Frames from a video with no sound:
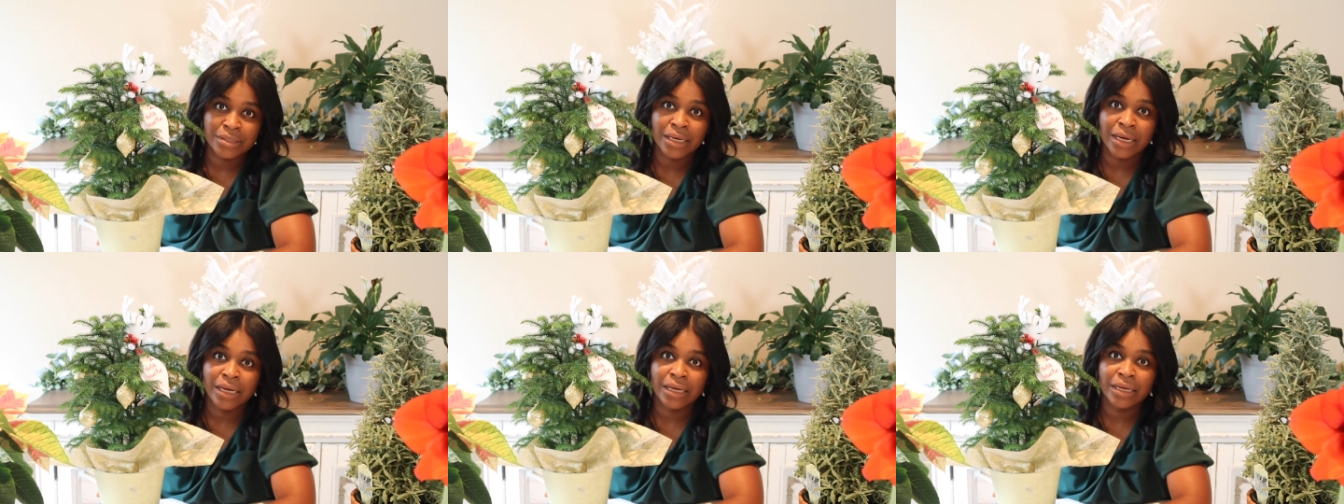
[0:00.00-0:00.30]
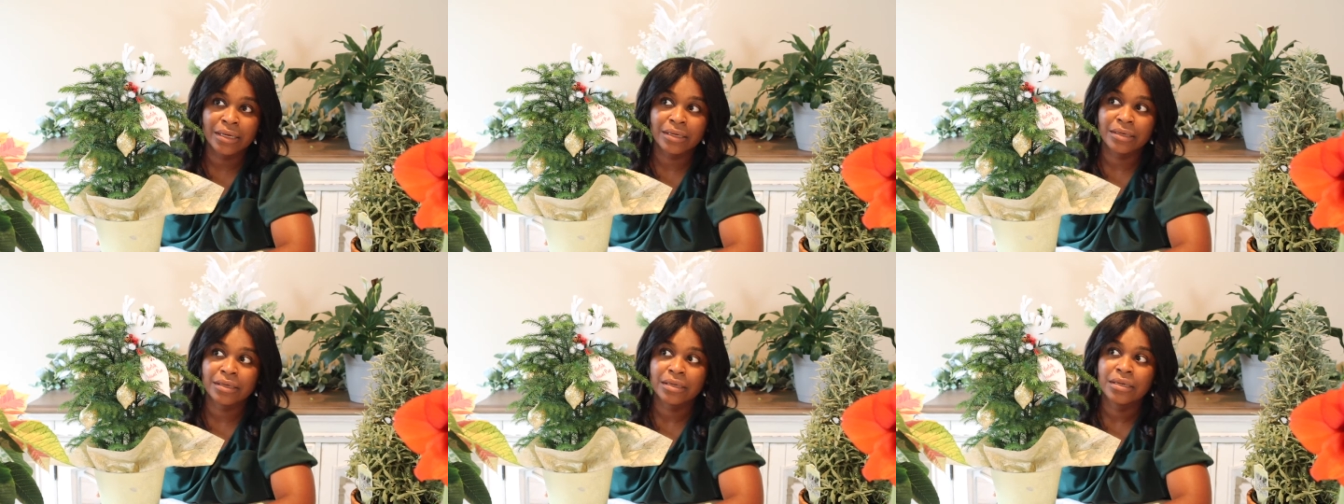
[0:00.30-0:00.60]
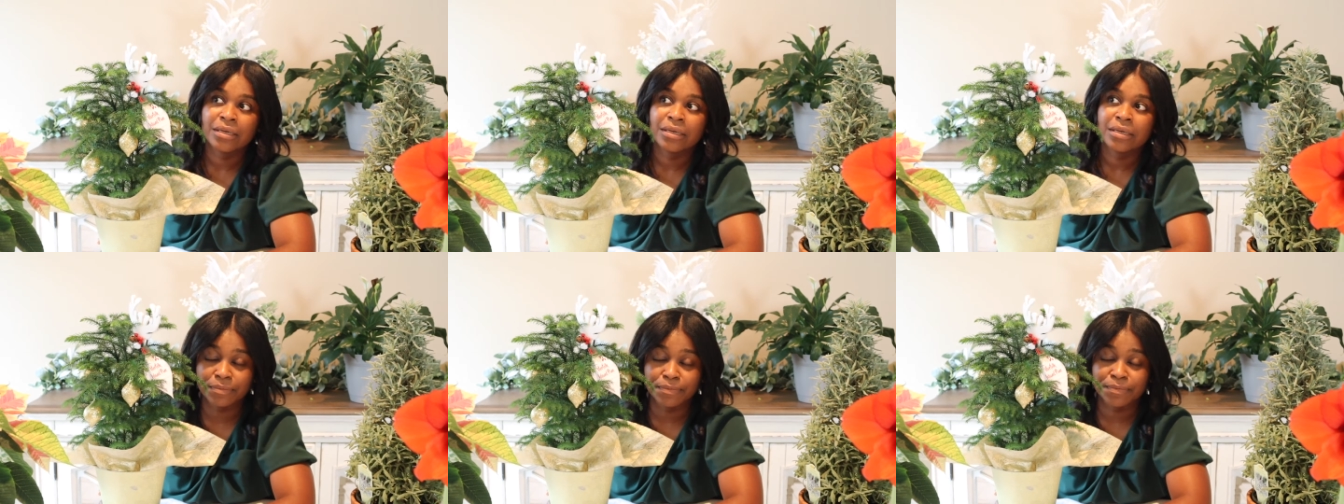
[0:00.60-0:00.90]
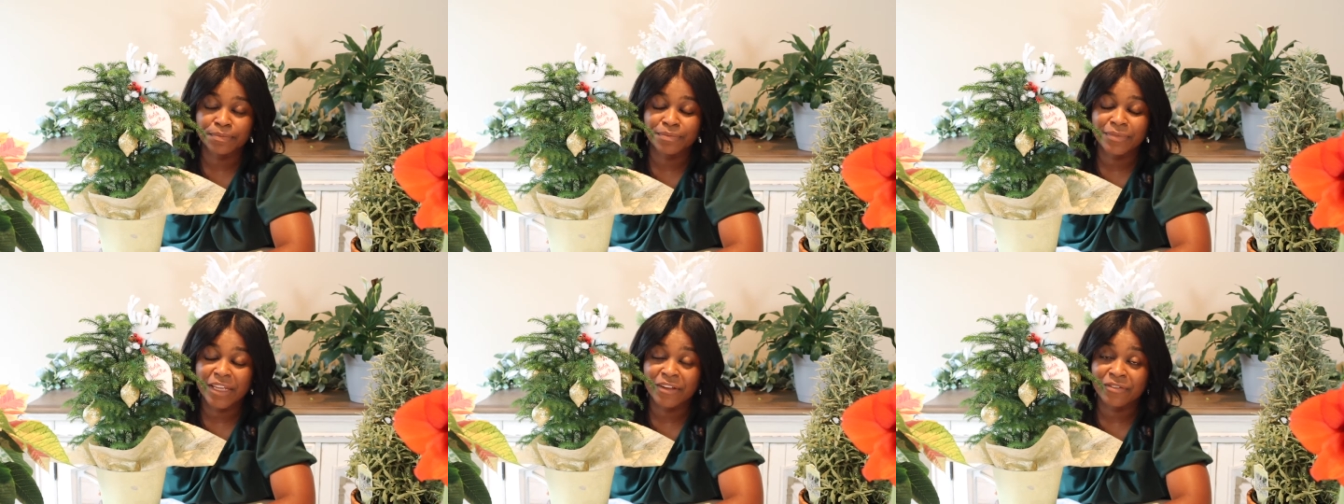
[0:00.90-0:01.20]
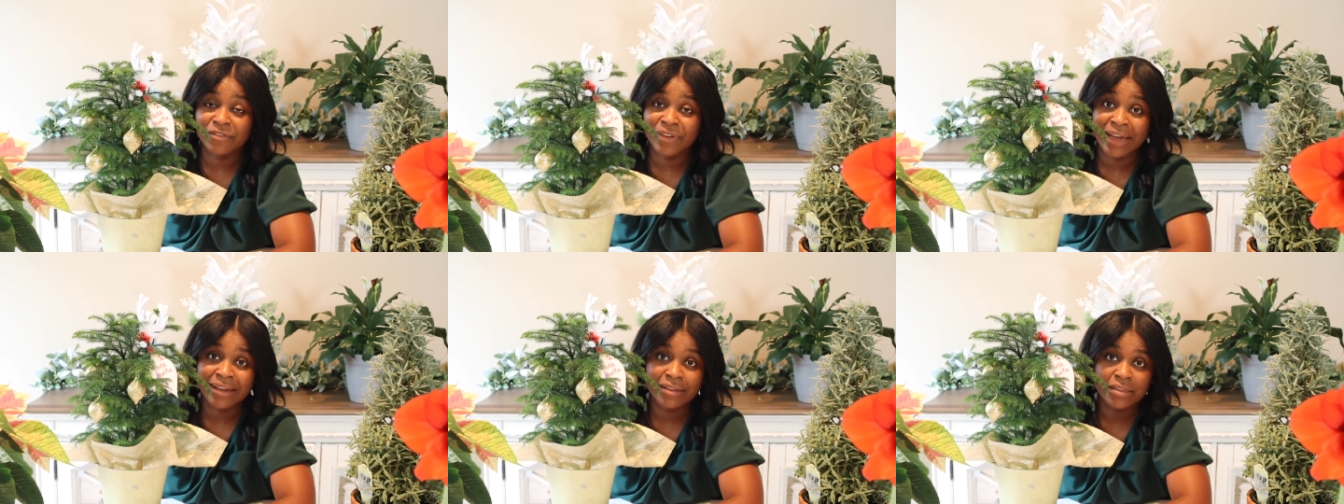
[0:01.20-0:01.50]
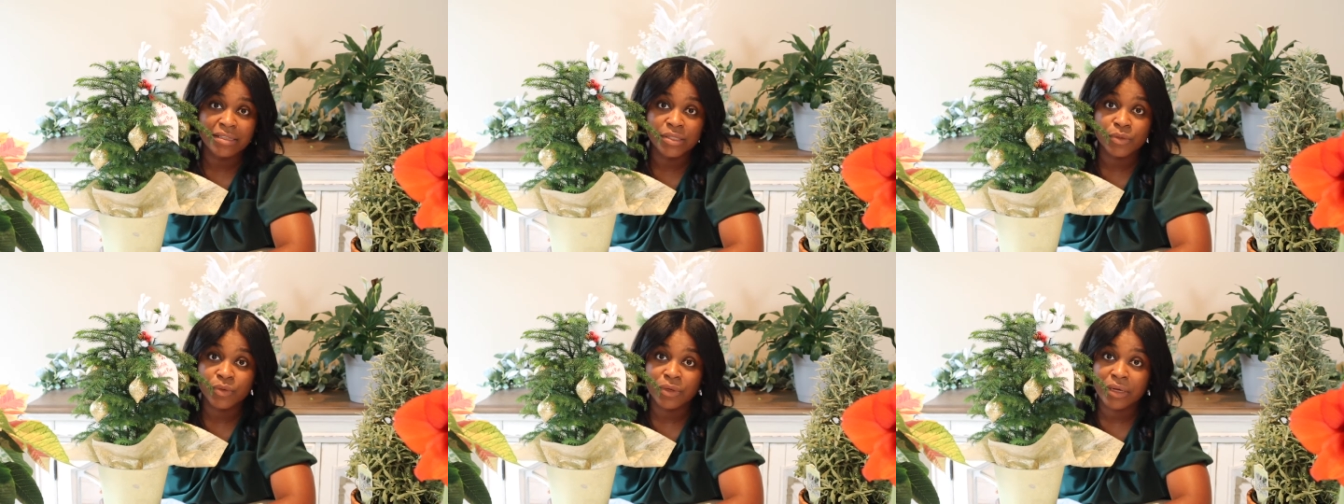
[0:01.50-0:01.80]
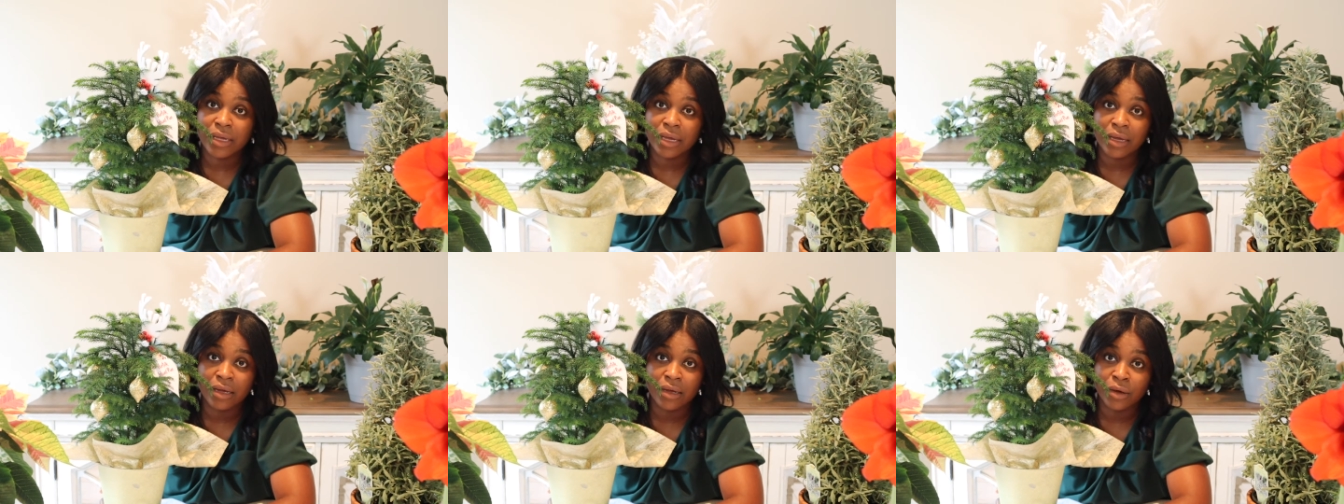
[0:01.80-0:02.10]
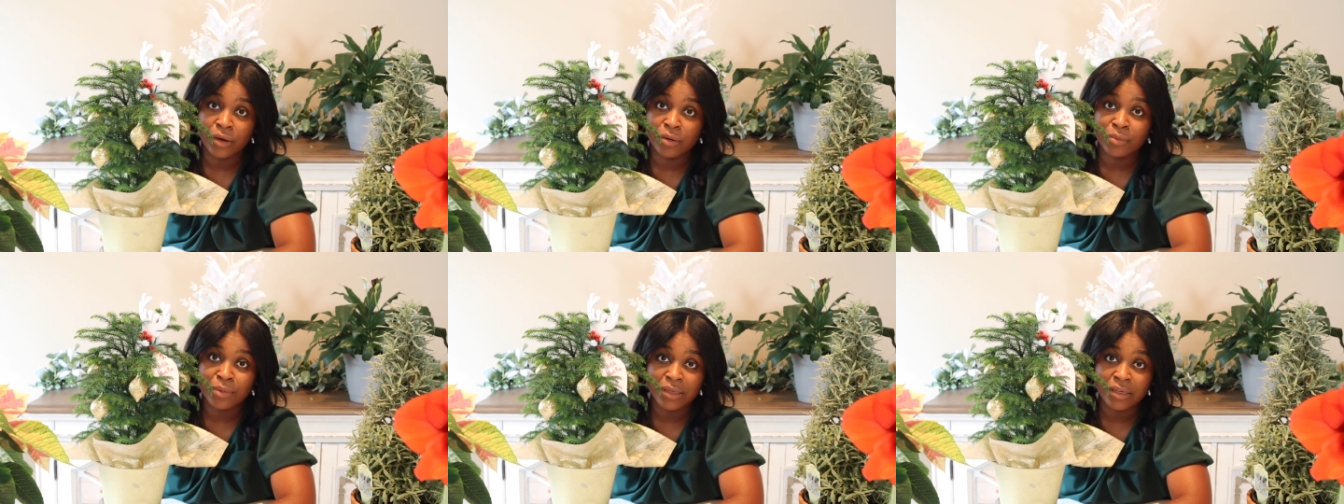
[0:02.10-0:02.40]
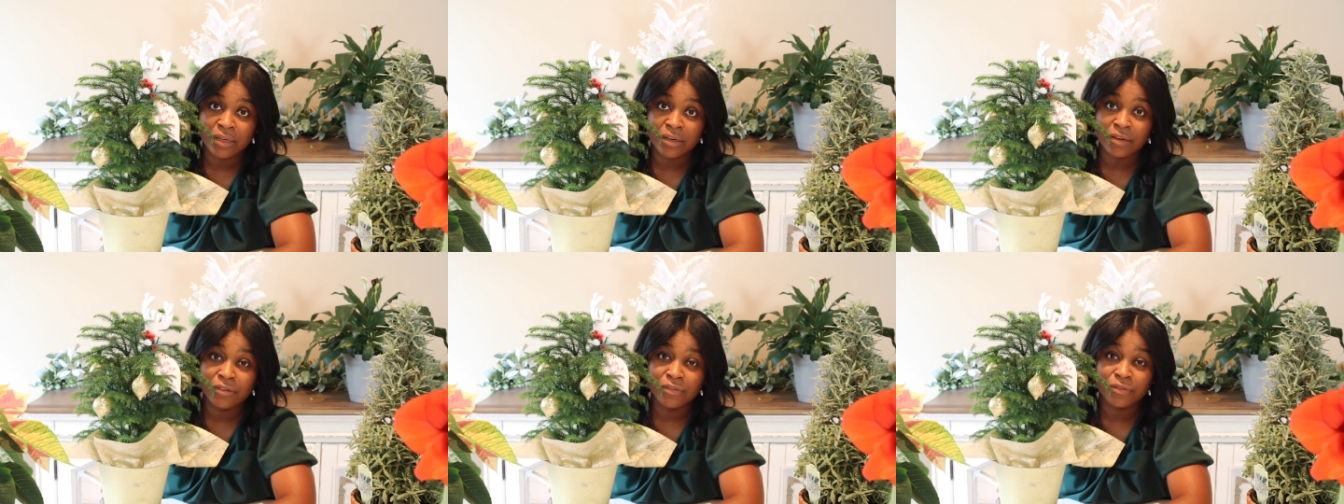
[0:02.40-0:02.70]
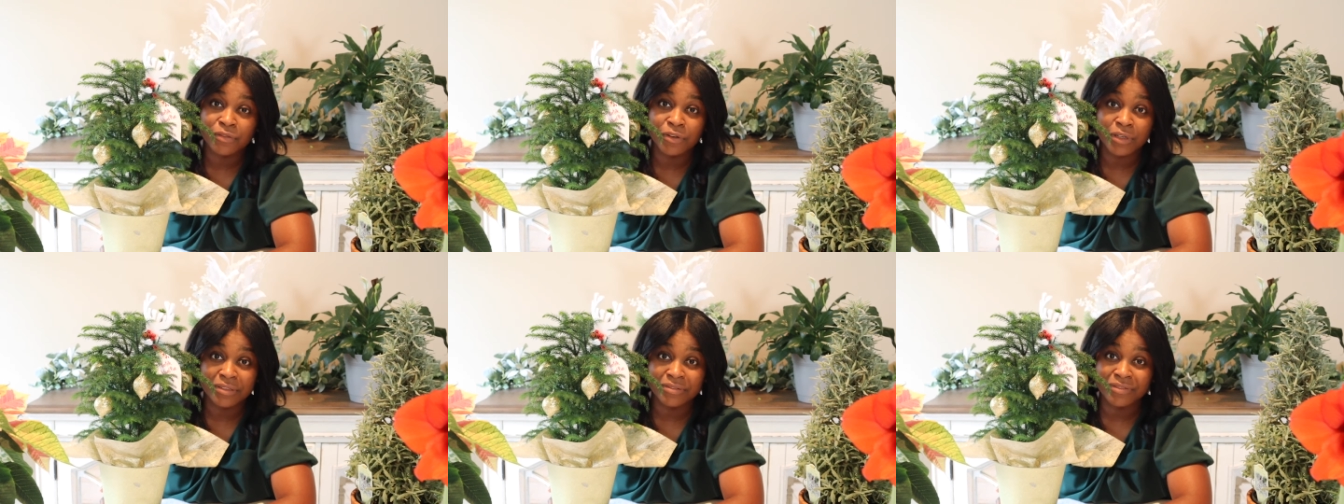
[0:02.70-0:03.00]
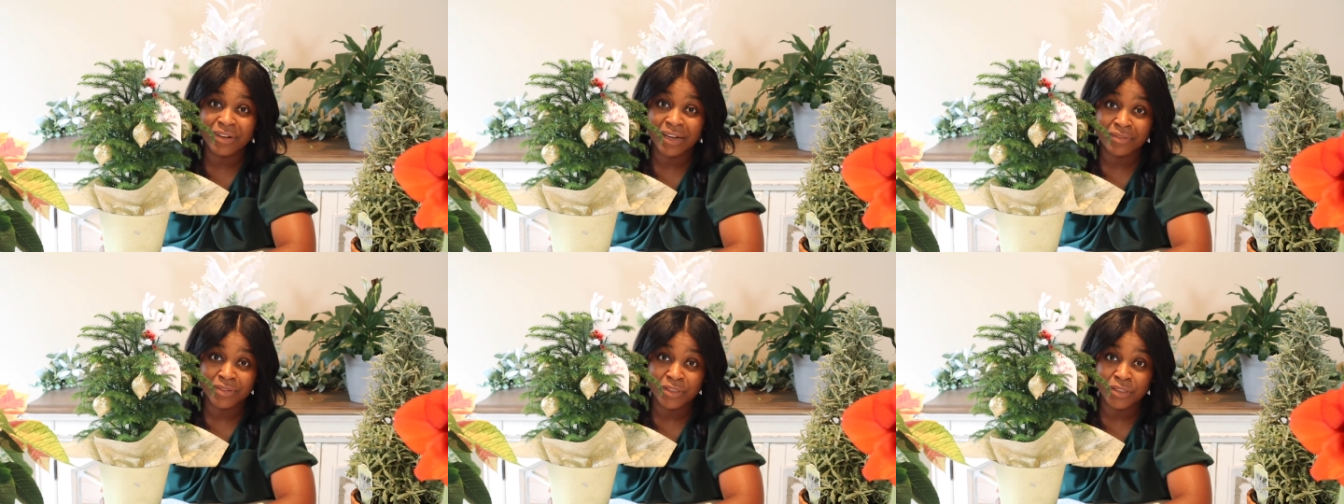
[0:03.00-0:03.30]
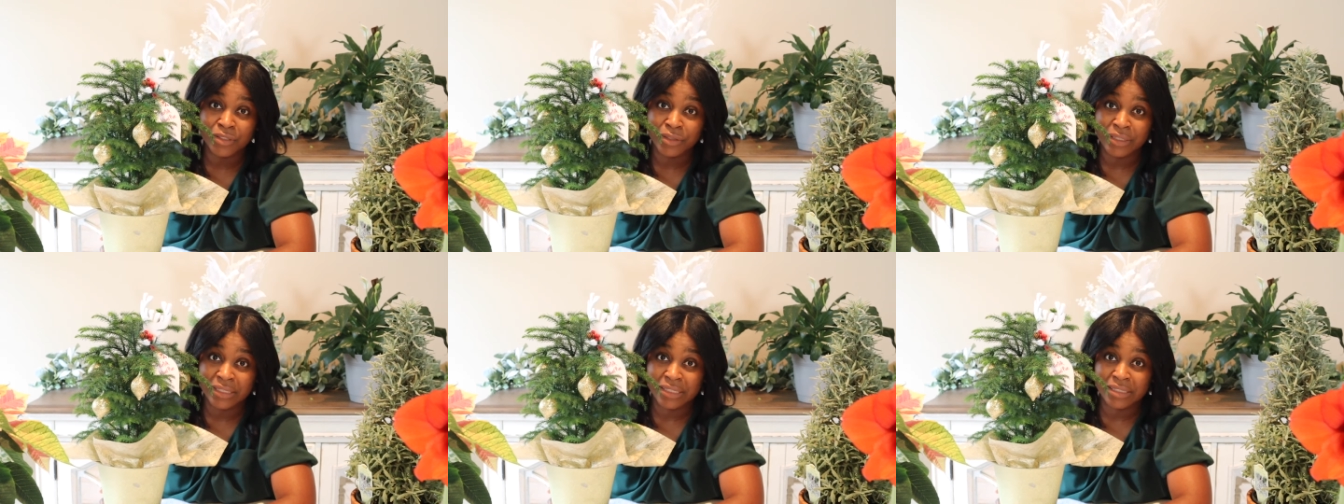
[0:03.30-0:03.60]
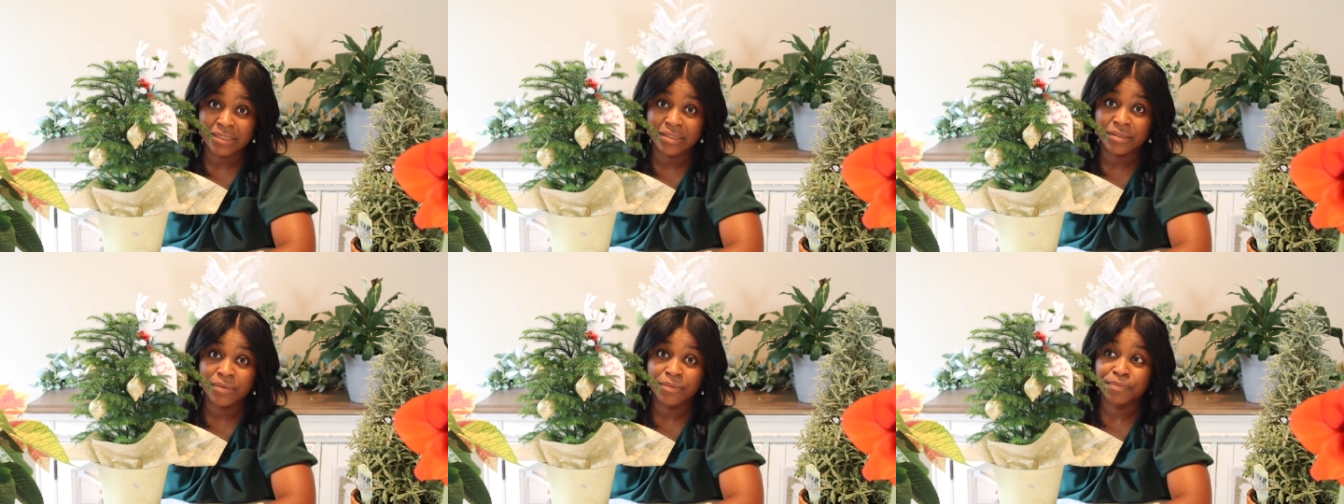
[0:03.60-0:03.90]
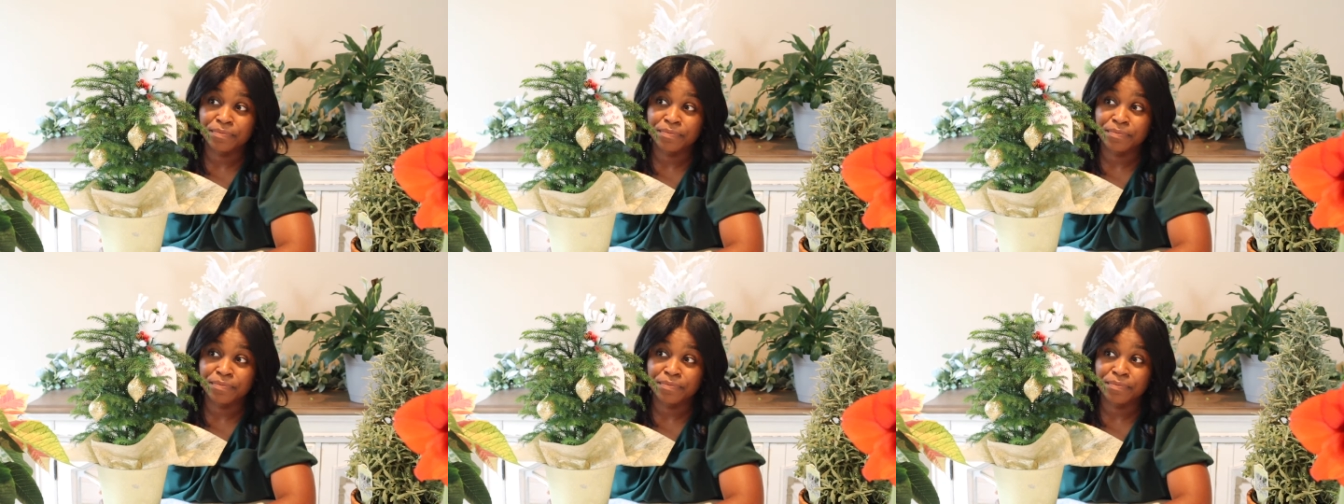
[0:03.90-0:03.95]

Like, in fact, this one can't go below 45 degrees.